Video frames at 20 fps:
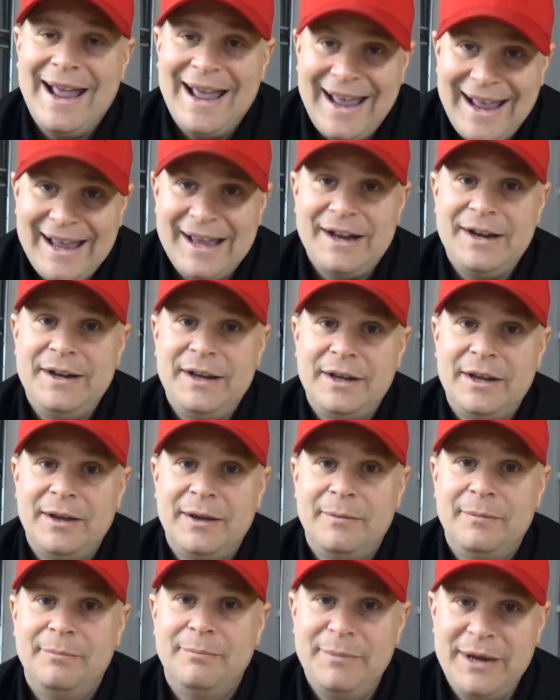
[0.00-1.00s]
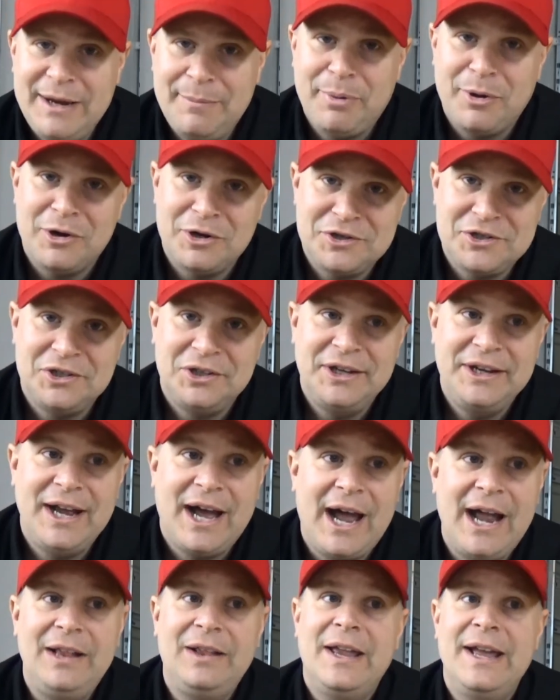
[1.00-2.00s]
And me personally,
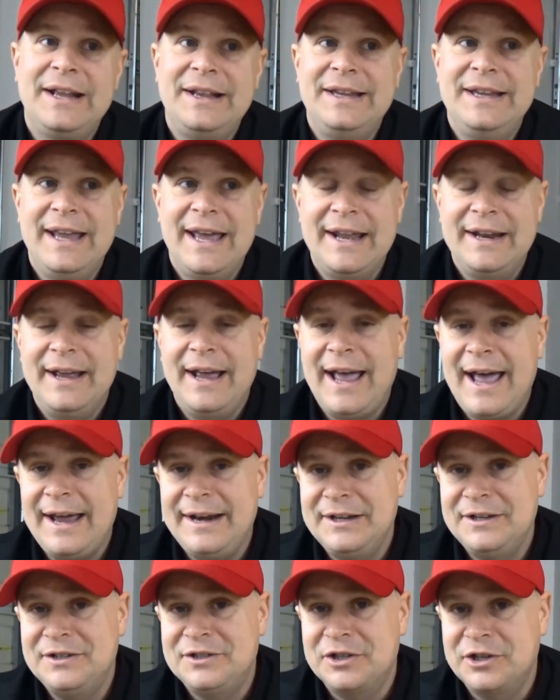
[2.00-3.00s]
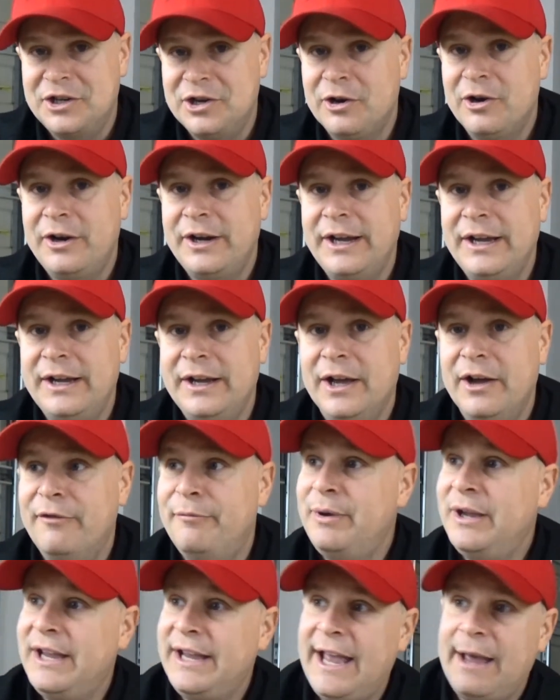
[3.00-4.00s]
I like the added security
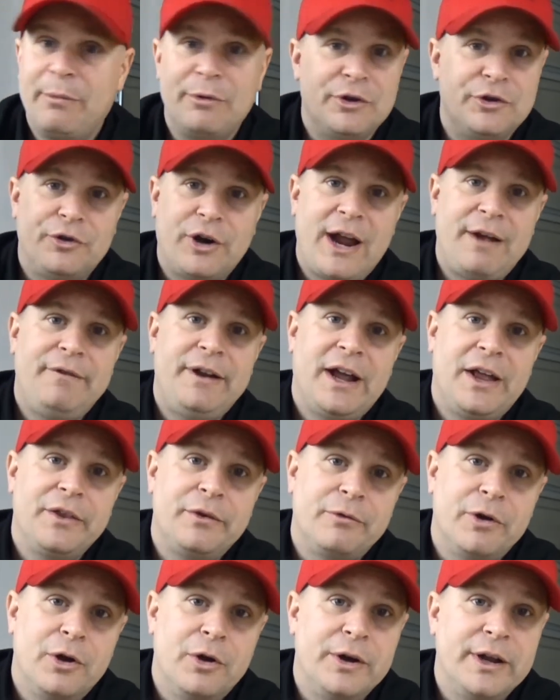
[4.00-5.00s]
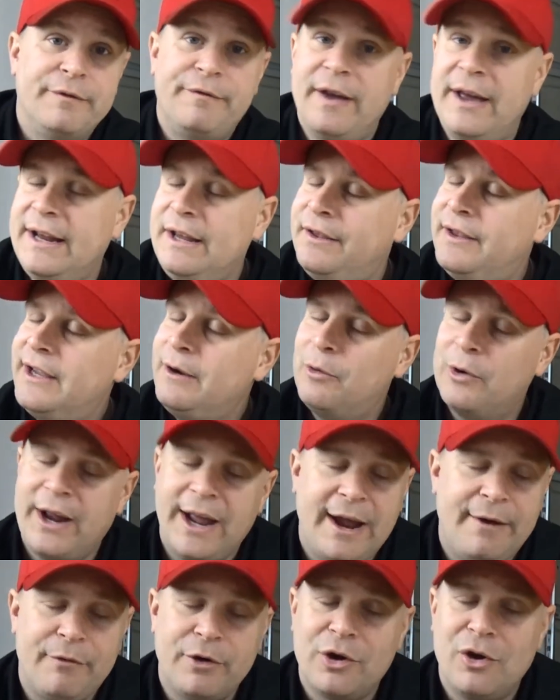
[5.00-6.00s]
of being able to drive down the road. If anything were
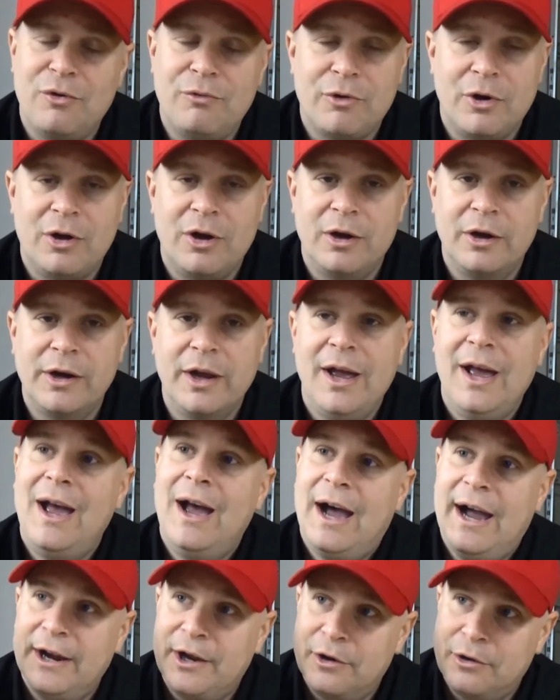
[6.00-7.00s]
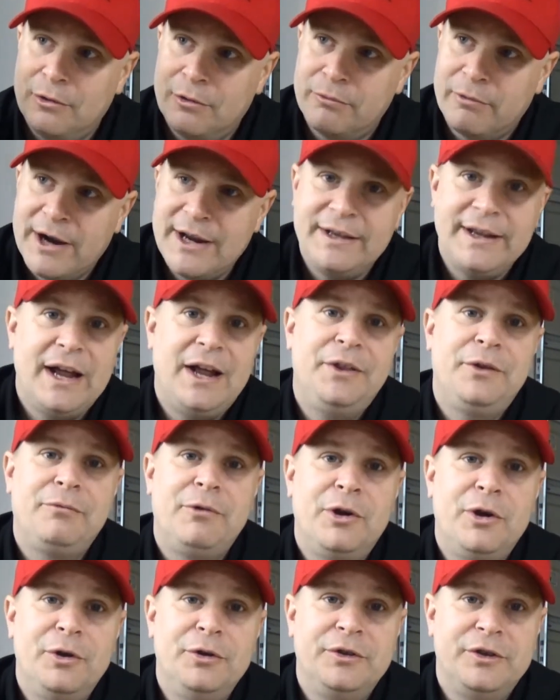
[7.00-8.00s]
to ever go wrong, I could go right down the
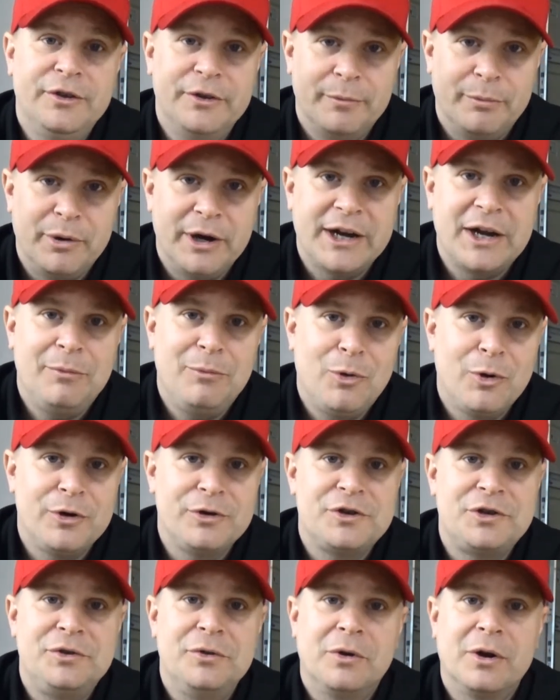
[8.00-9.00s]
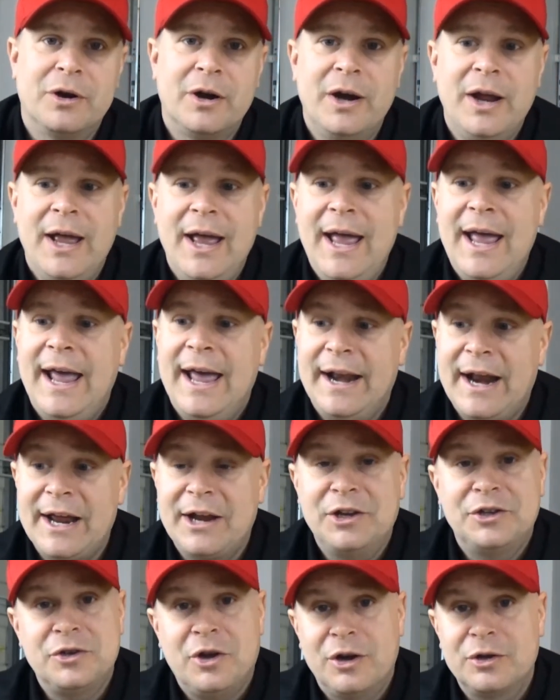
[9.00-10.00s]
road to the brick and mortar store and I
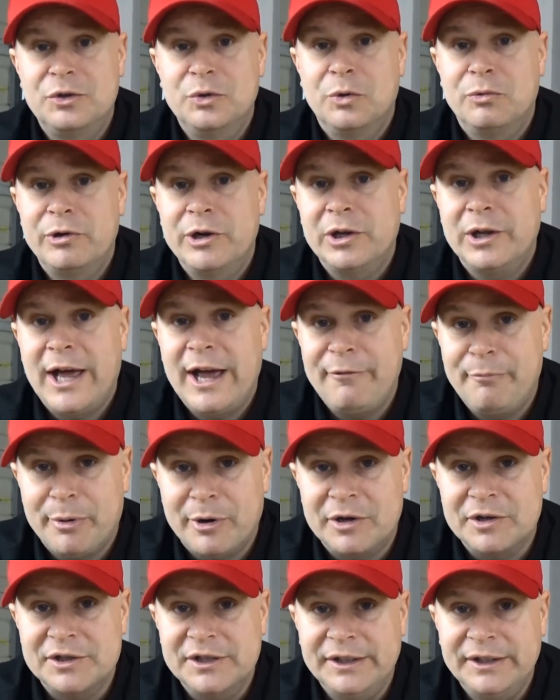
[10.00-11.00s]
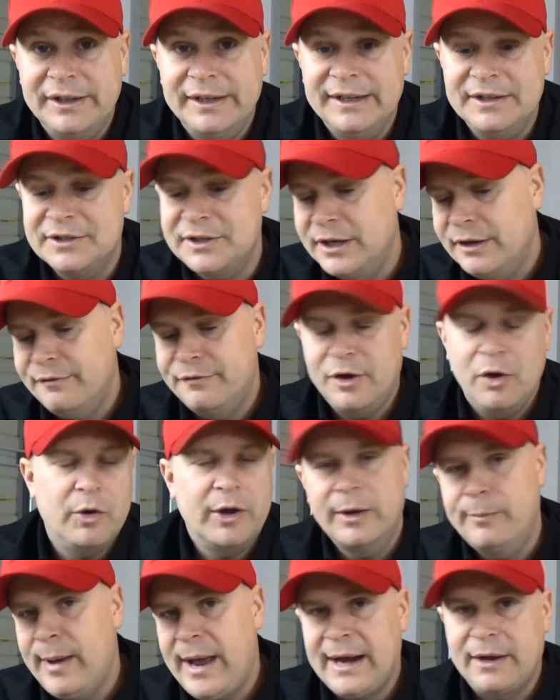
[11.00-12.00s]
could talk to a real live person instead of
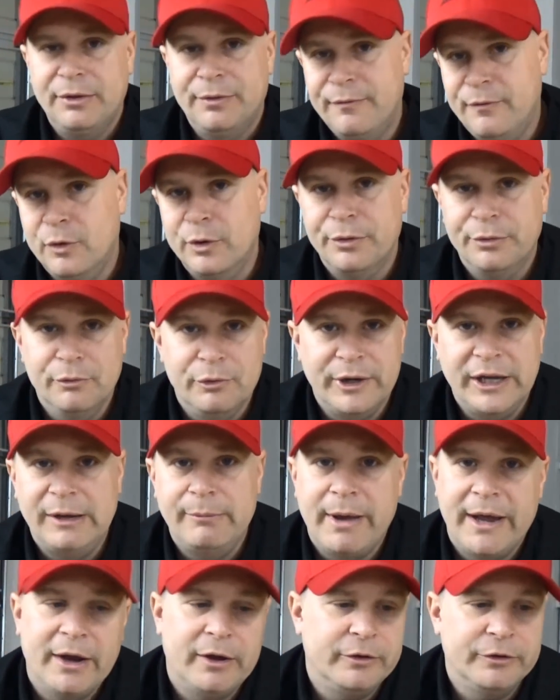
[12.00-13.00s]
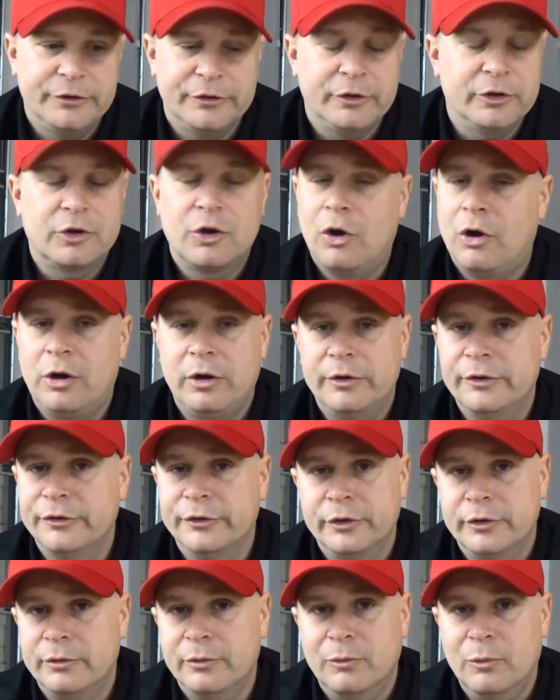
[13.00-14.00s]
going back and forth through emails or calls
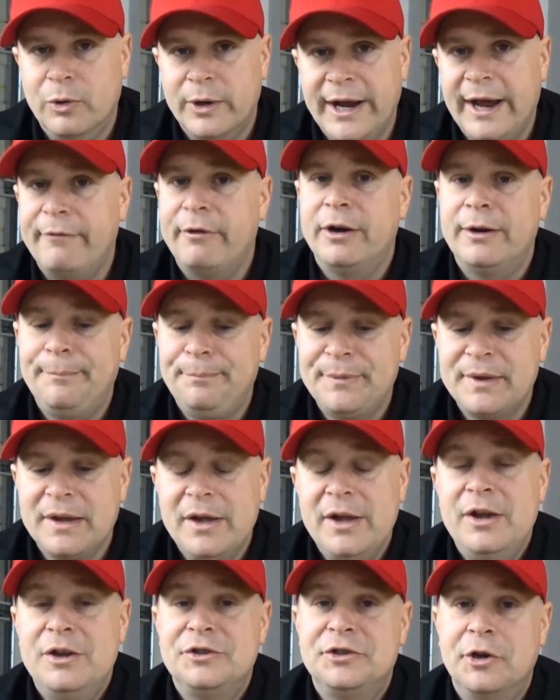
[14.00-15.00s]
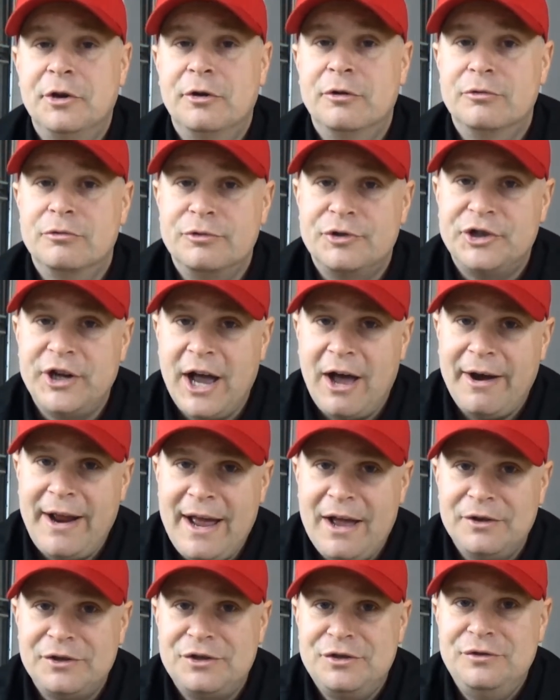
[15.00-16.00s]
or whatever. So shout
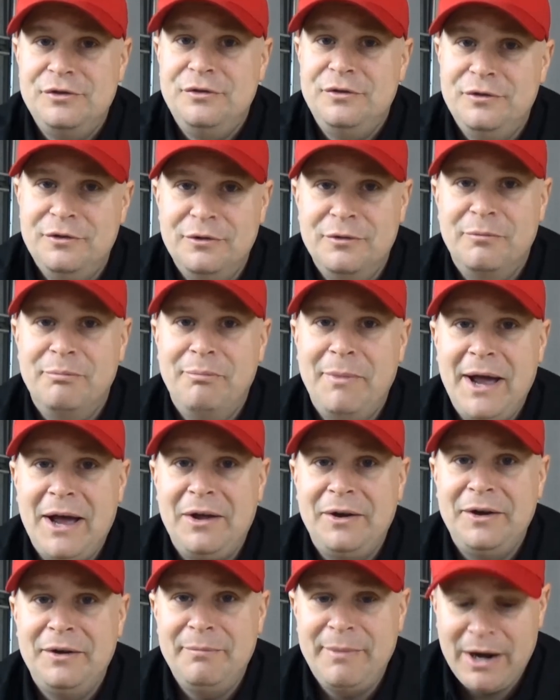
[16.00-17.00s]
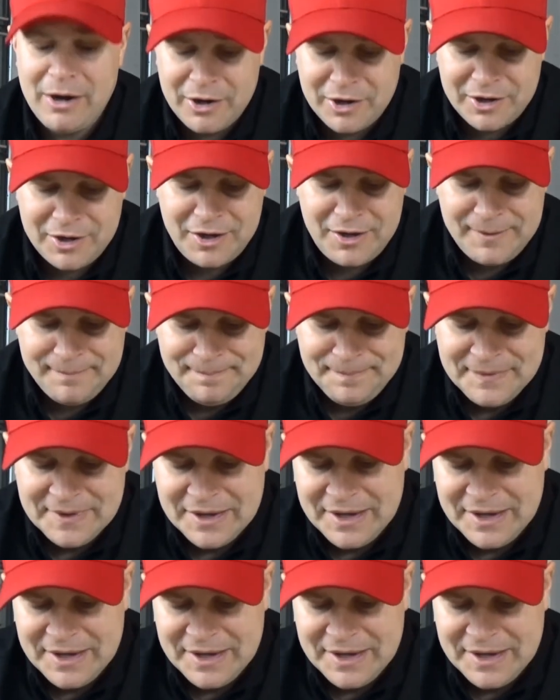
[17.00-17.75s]
out to Mountain America.